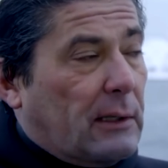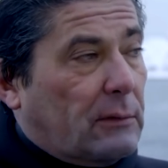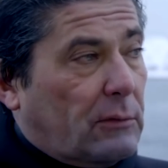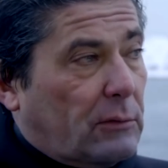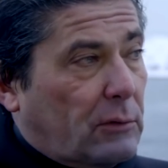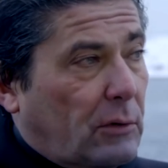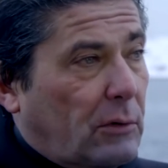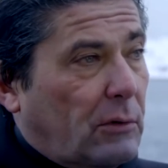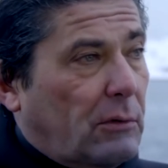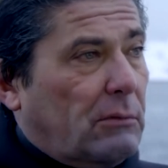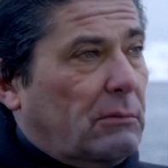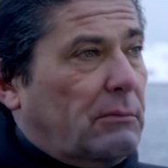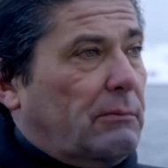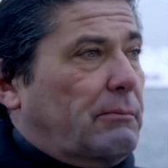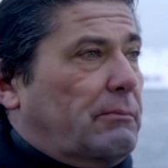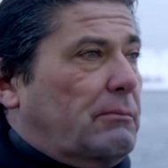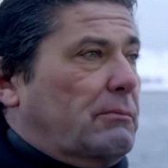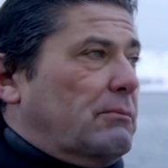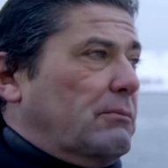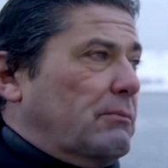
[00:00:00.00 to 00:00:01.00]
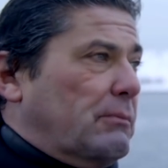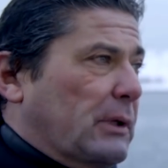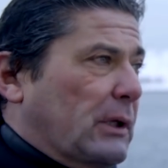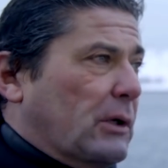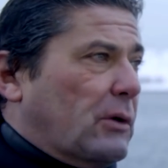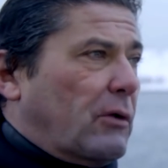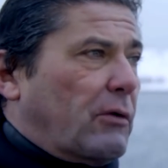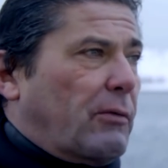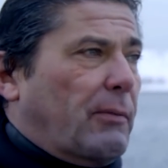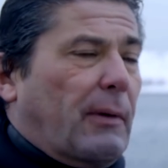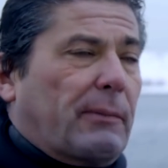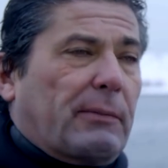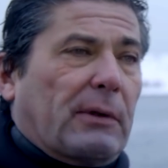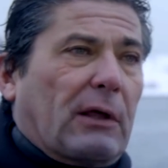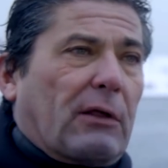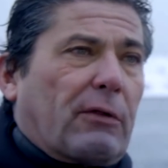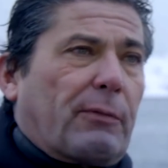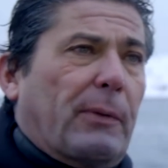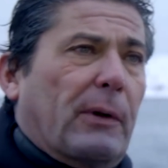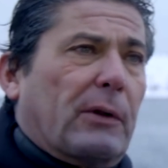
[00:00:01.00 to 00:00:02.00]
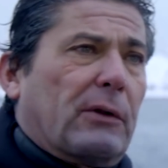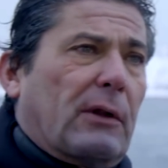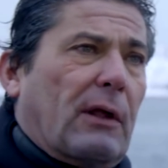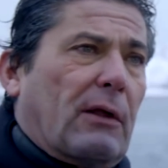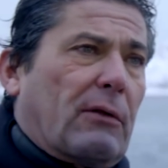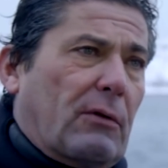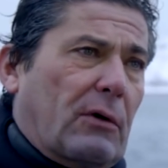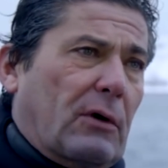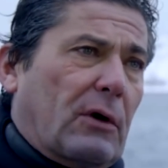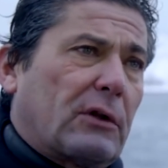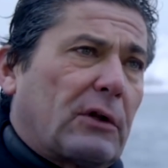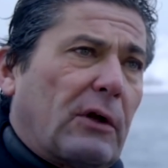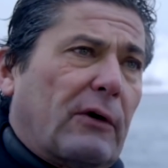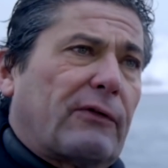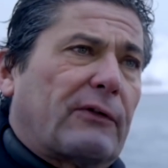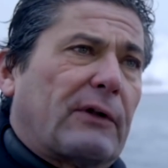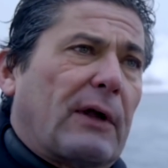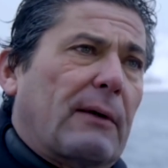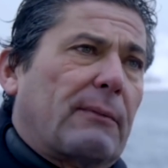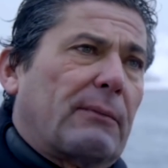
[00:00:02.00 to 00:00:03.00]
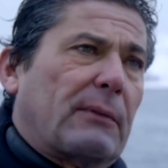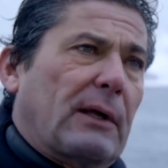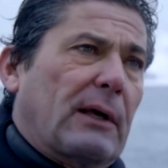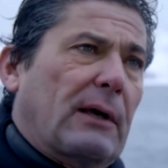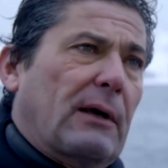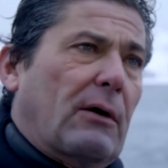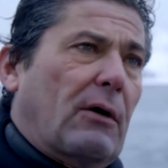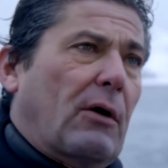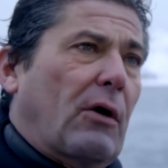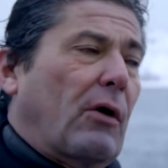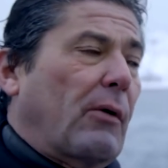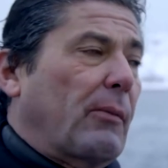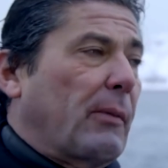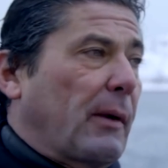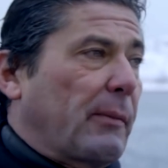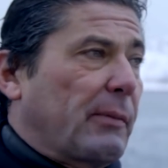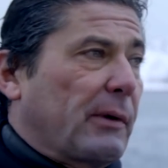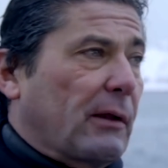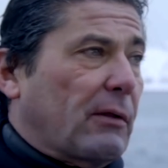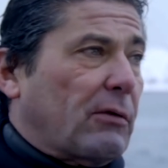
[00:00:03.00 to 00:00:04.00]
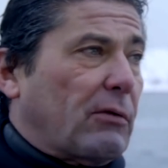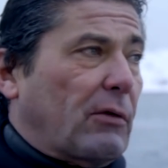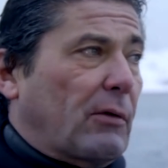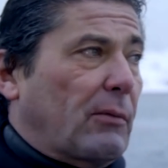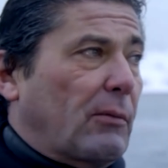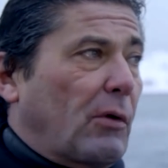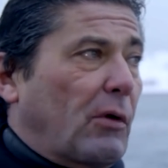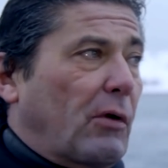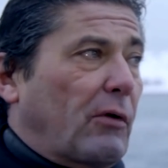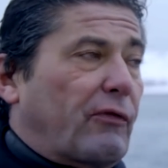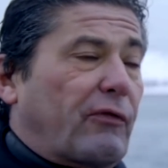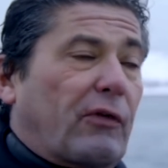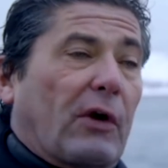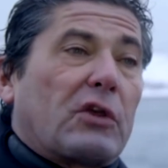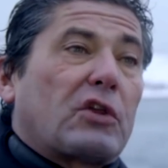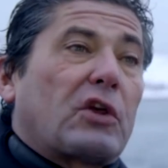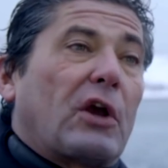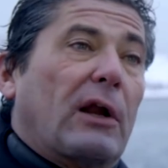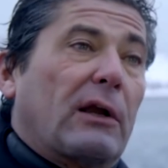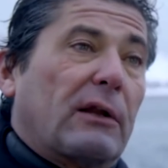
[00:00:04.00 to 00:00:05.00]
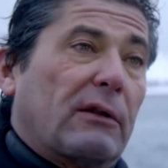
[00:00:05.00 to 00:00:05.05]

I don't know. Because maybe I spent a lot of time there, or maybe it's a more fragile